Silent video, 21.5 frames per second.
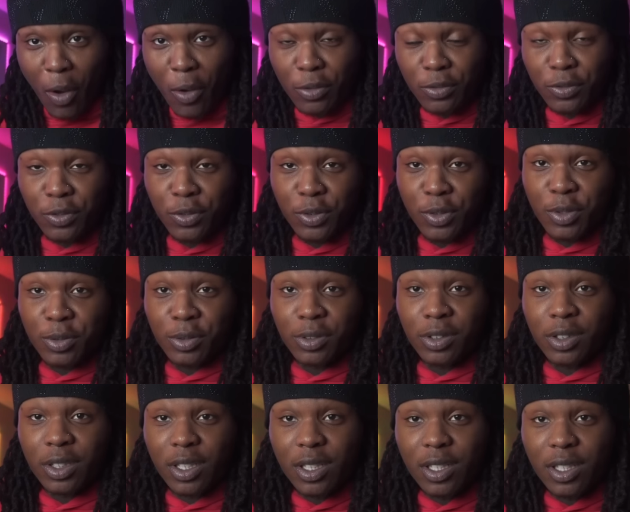You feel what I'm
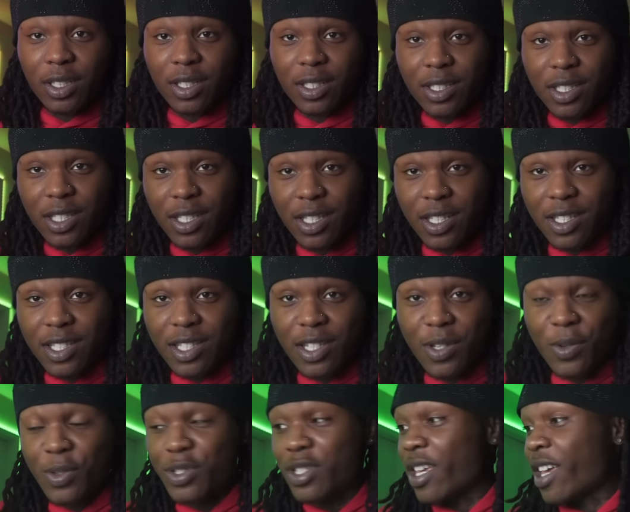saying? A little chicken
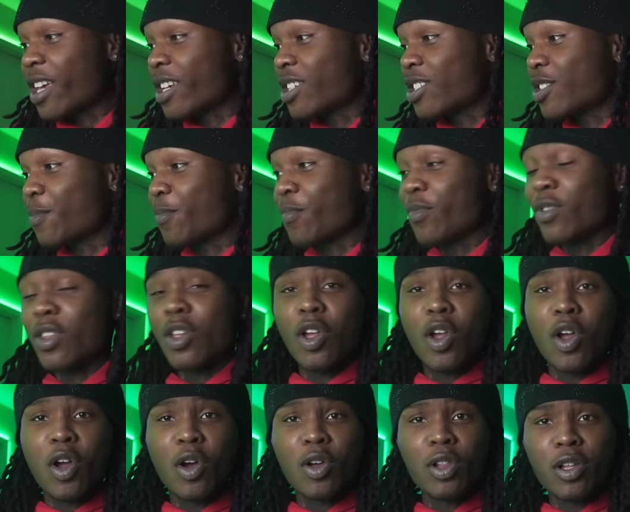sandwich action.
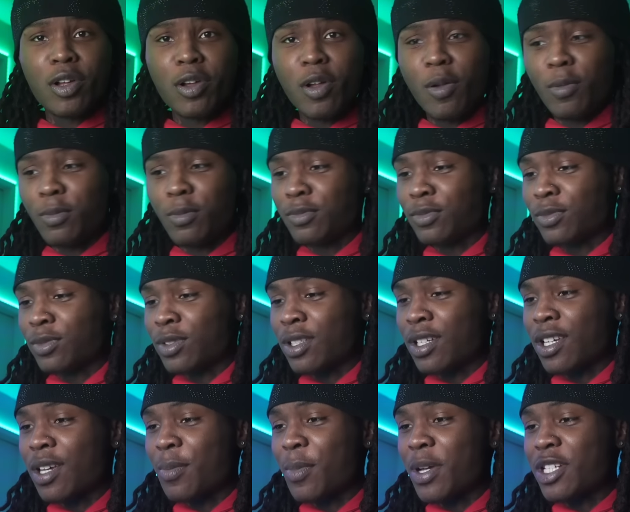Hold up.
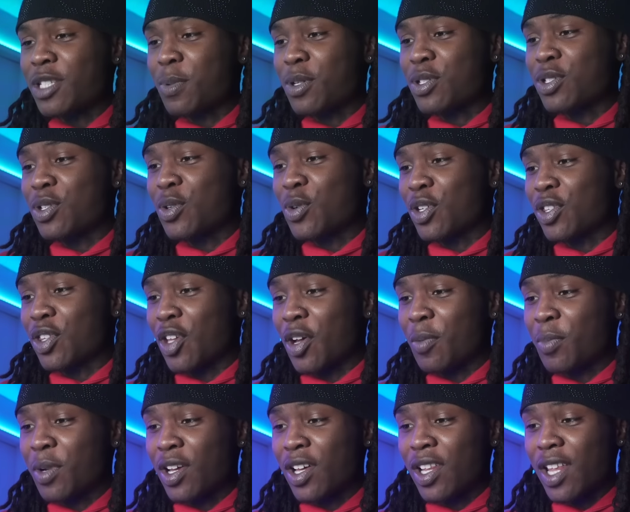Am I supposed to do a
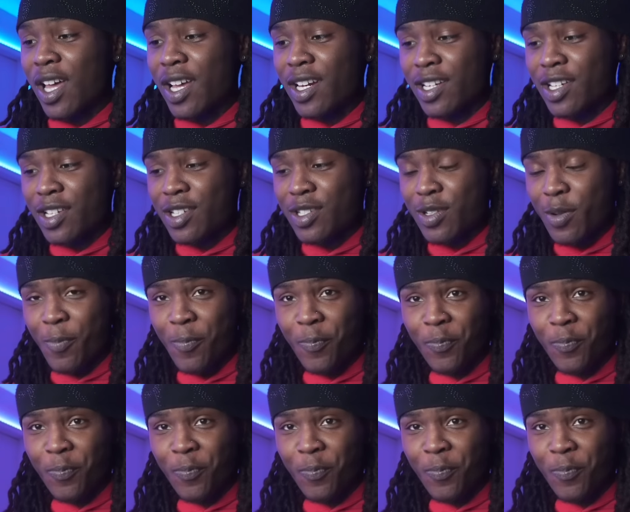thumbnail like this?